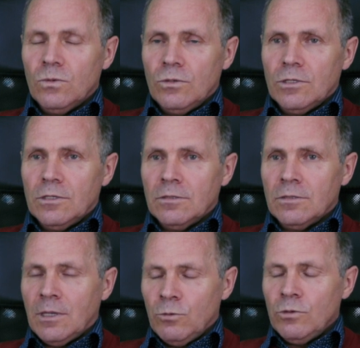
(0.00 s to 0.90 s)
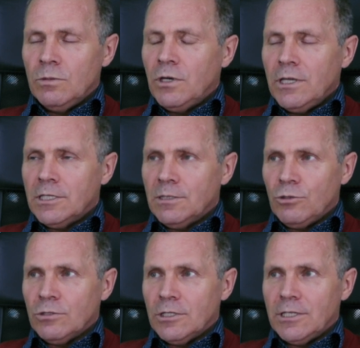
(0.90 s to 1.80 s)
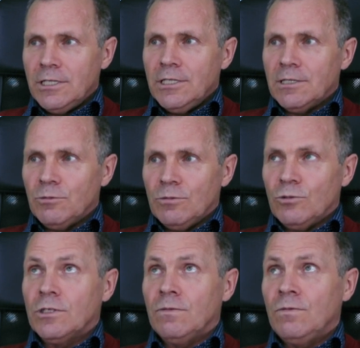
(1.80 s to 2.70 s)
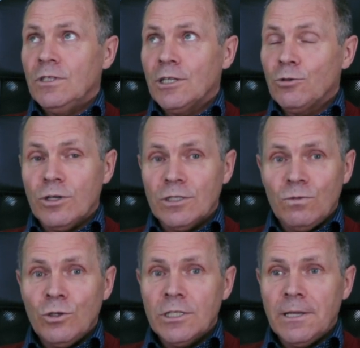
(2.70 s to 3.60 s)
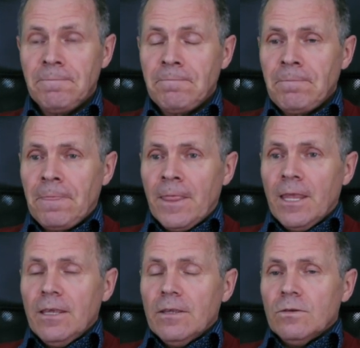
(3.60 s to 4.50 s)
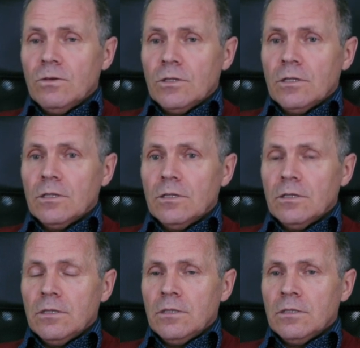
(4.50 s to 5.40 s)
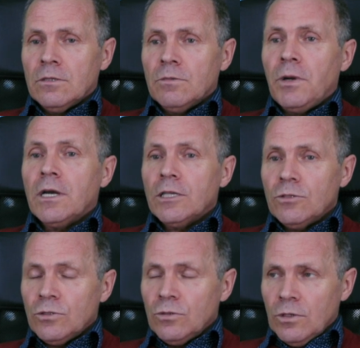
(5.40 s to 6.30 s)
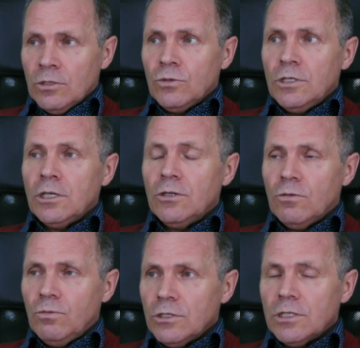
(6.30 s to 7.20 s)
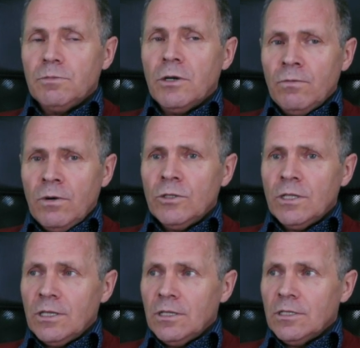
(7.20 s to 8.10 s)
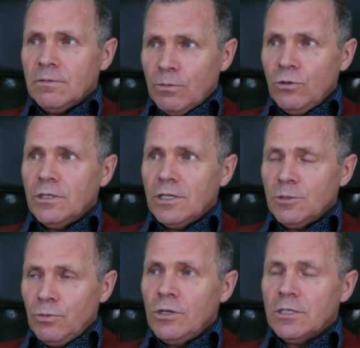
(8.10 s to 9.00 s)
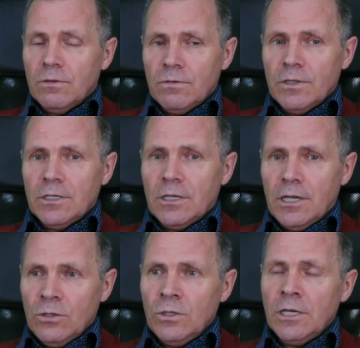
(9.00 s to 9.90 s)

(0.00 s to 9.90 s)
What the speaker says: Well, people are afraid of just getting in the car because all you can see is the stars. This demonstrates that these vehicles can be used freely in such areas.